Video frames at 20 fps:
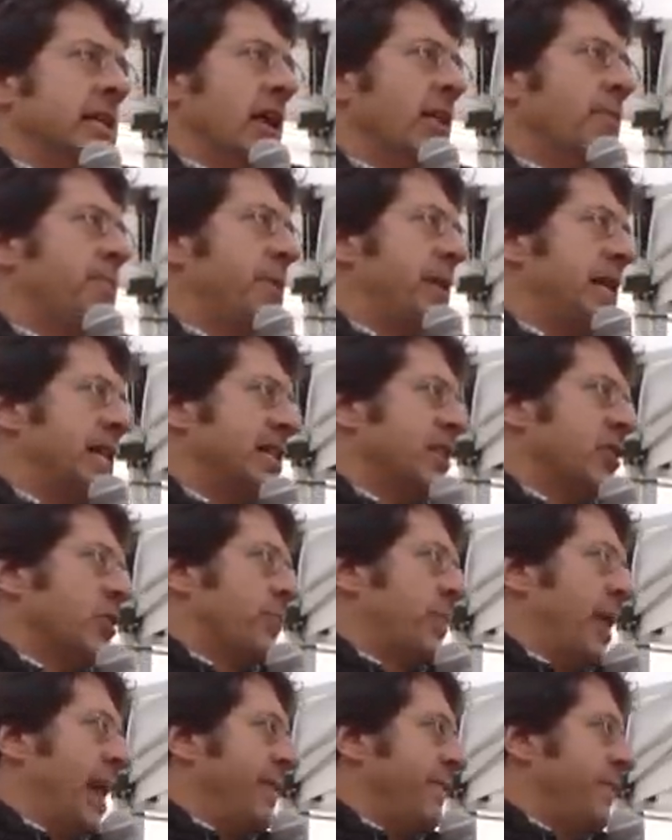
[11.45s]
on political
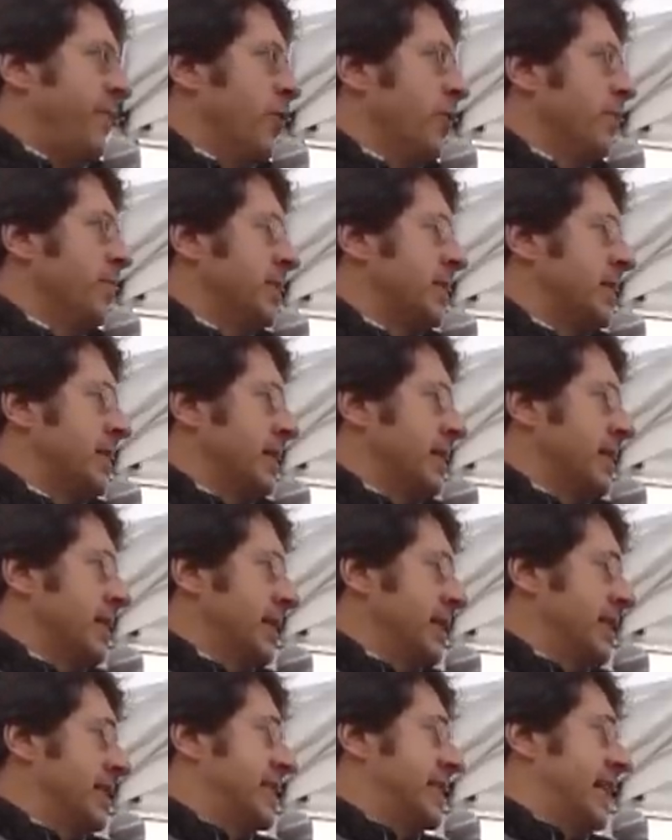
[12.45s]
platforms
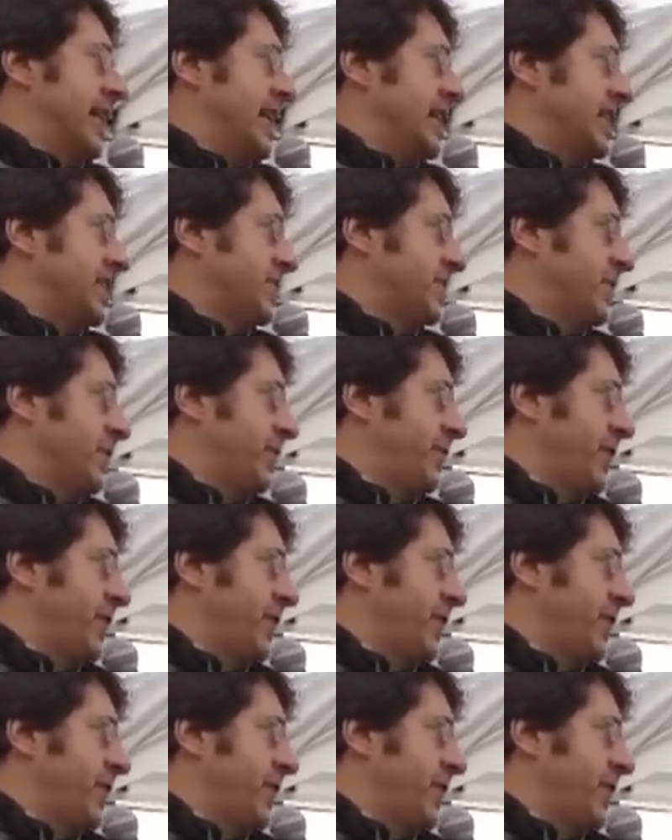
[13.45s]
these days for